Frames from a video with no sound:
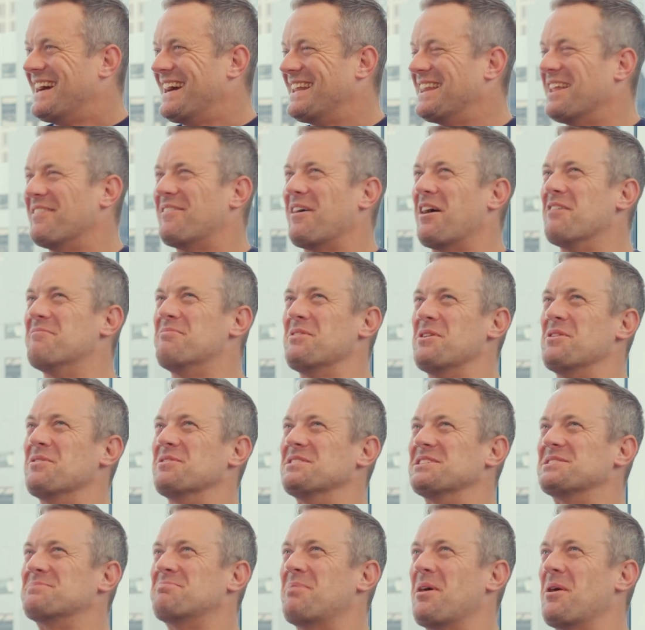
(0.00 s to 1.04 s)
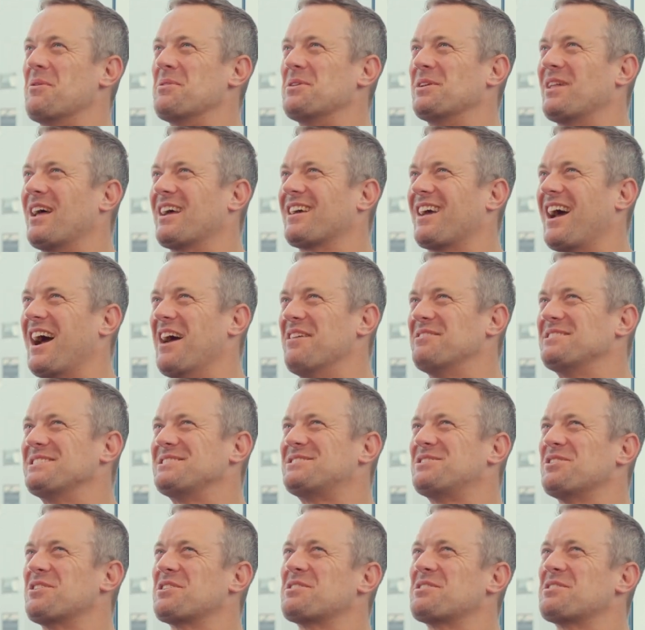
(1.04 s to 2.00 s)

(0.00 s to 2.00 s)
I love how I put you in the spot where you're like, I want to